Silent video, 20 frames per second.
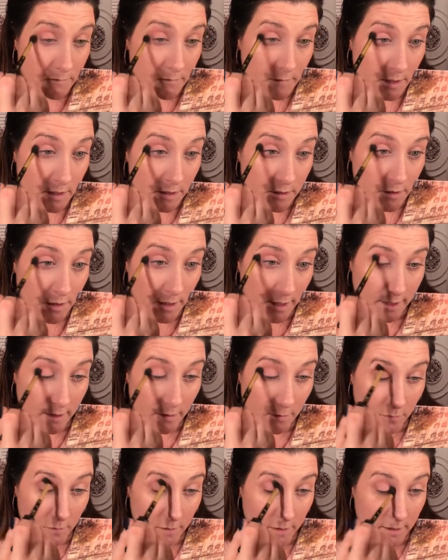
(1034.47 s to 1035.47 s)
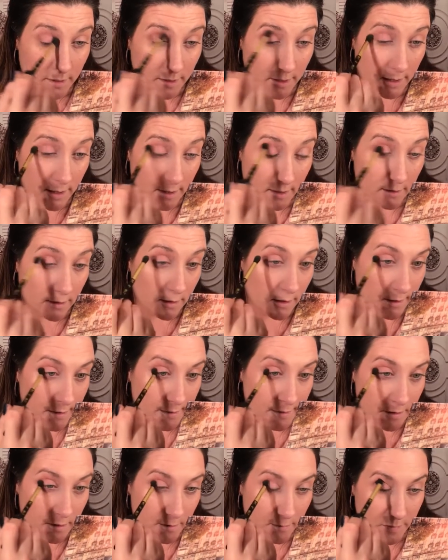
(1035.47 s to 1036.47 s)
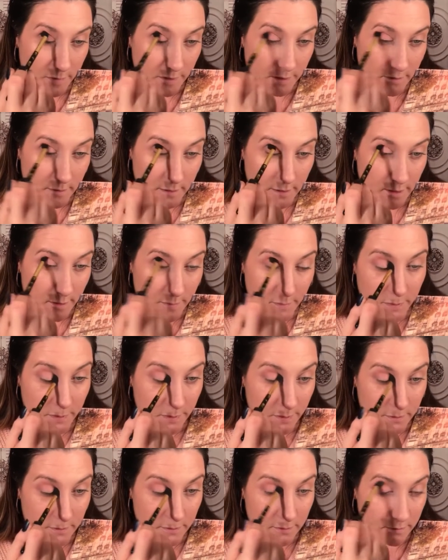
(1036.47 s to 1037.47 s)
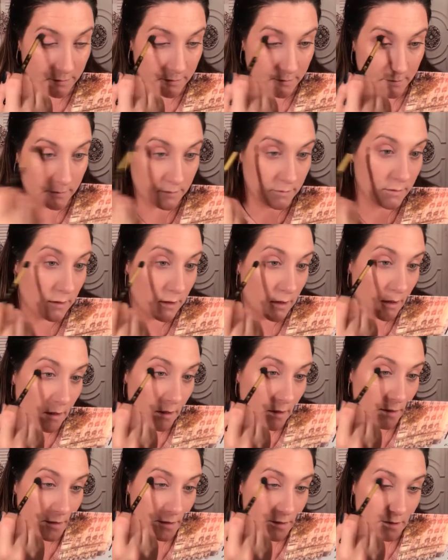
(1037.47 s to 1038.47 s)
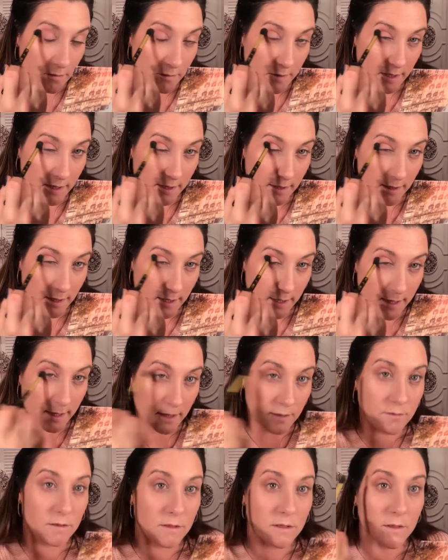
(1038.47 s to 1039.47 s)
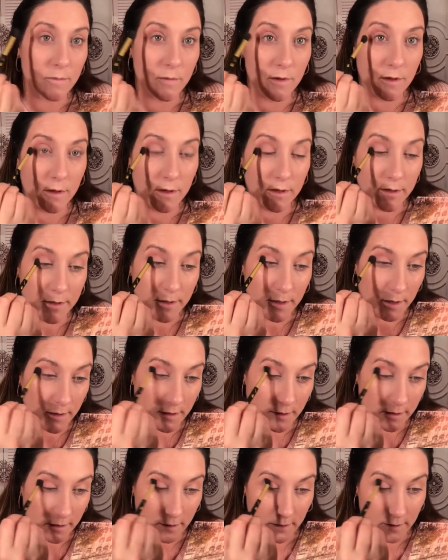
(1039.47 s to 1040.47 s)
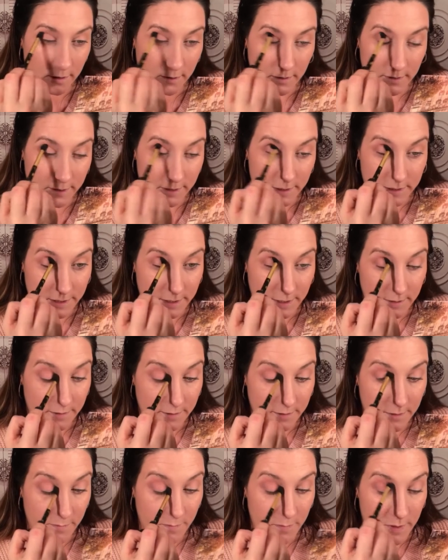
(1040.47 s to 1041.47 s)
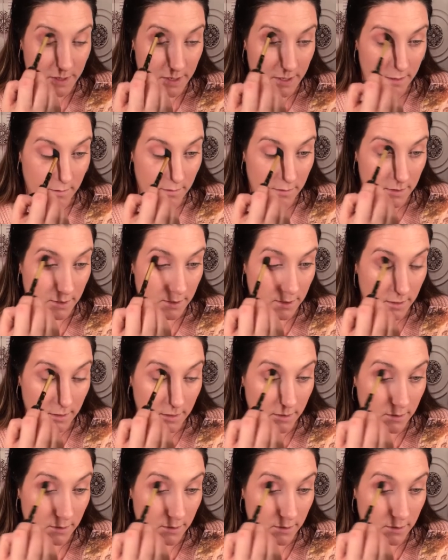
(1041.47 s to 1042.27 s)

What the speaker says: and try to work that in there to build up, so we can lay down some of the darker colors that are in the palette.